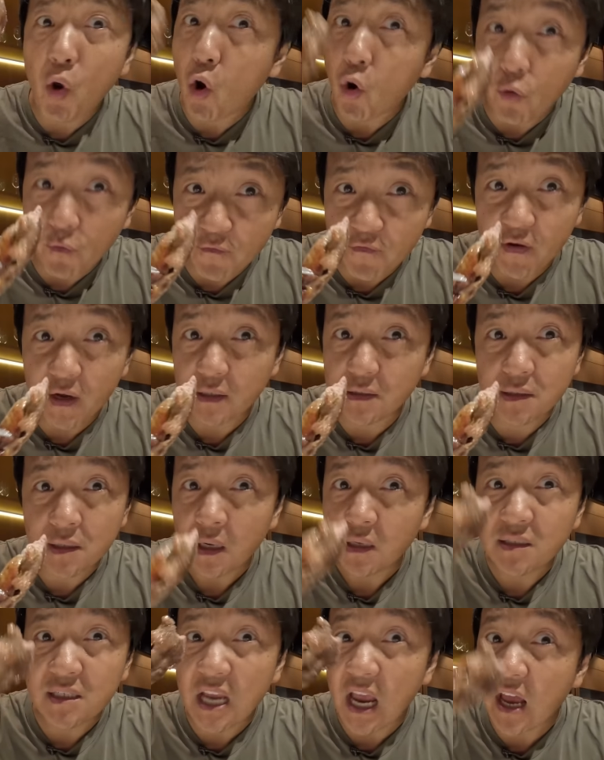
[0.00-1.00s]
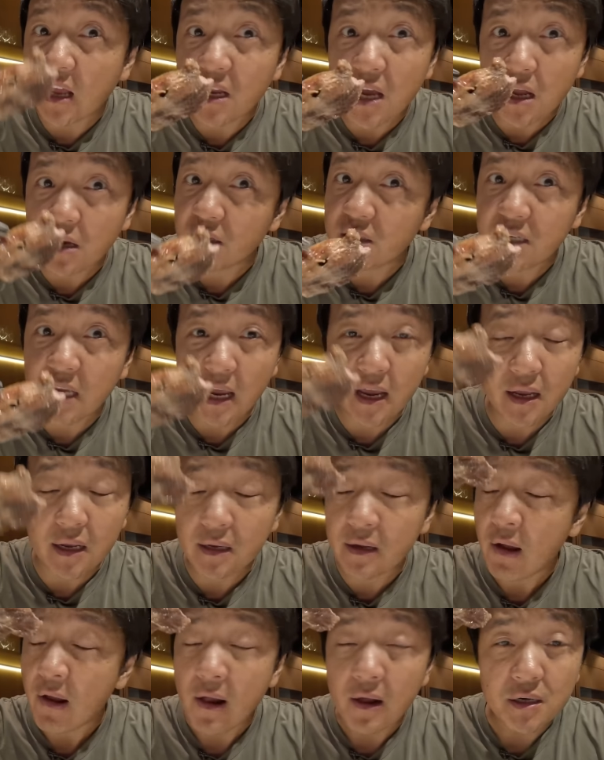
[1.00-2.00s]
Perfect, 10 out of 10.
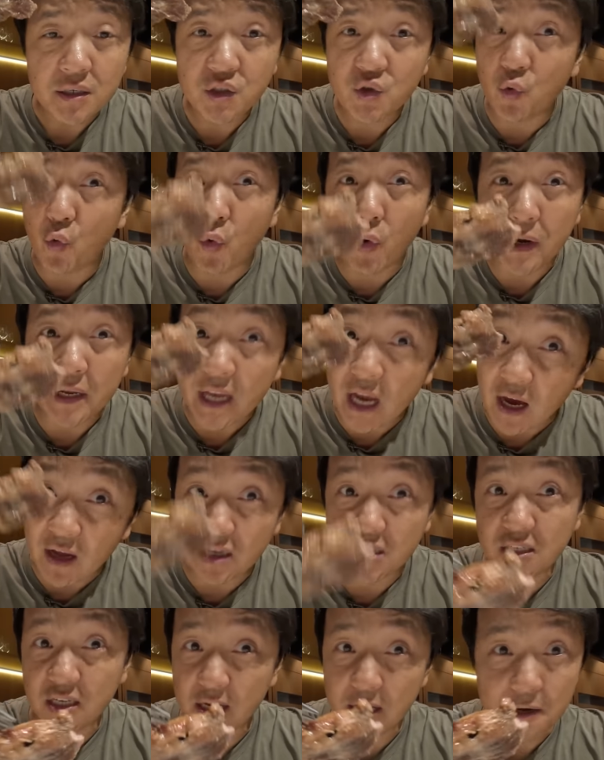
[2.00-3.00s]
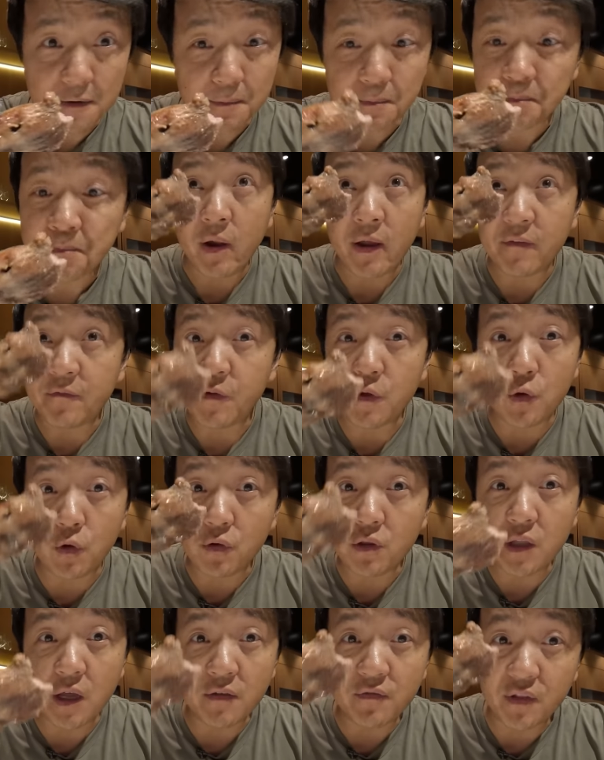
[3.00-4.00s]
20 out of 10. If you
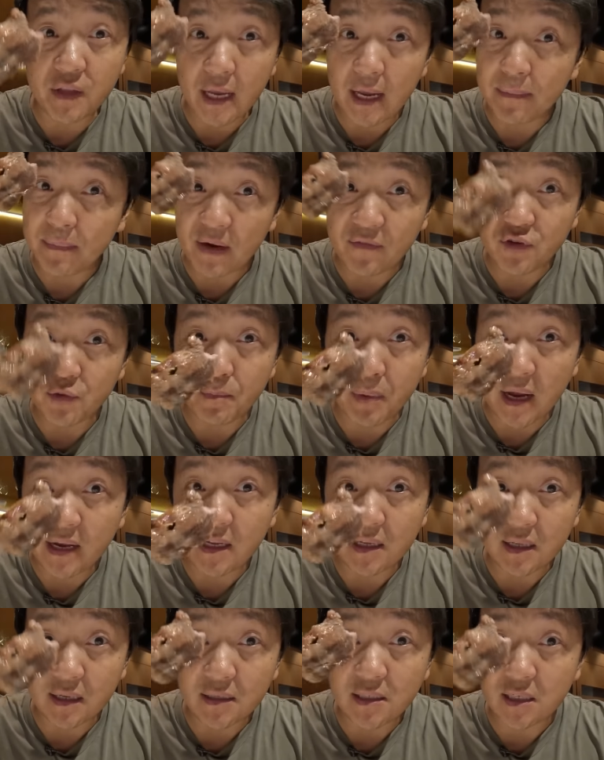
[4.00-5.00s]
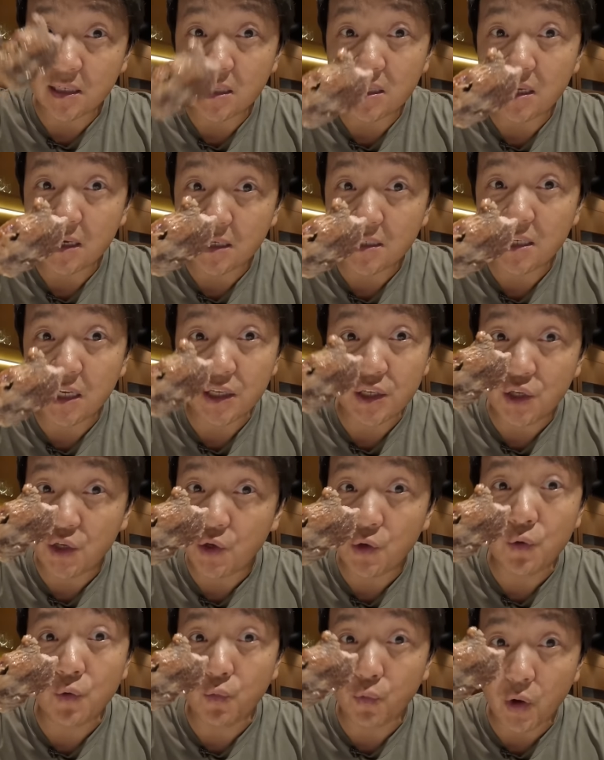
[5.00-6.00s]
don't love lamb after biting into this,
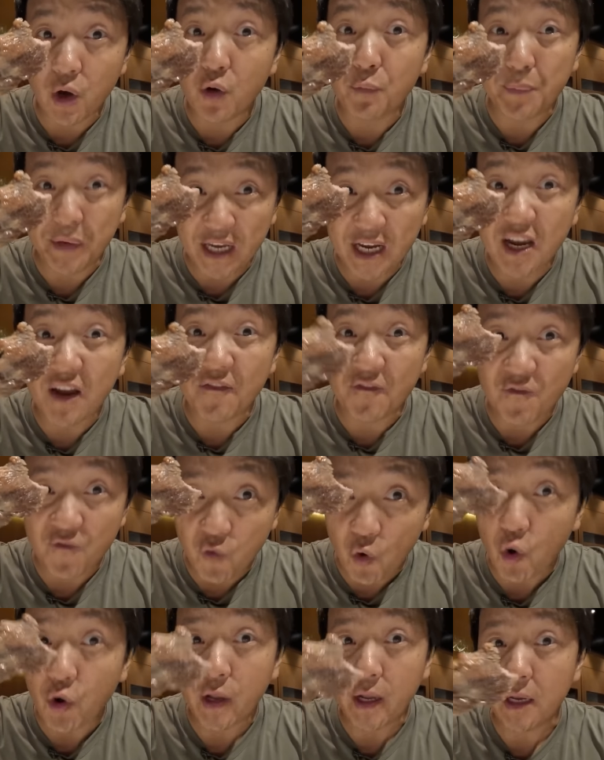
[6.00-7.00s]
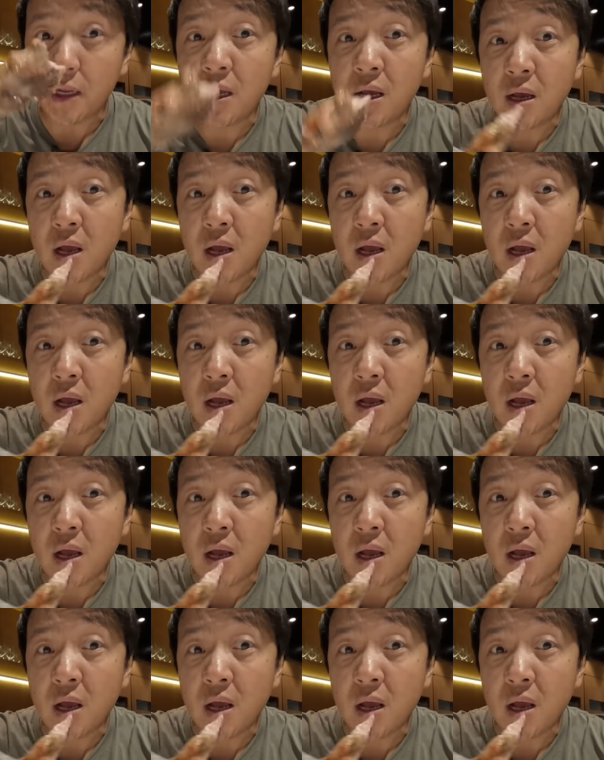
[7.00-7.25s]
you will be converted.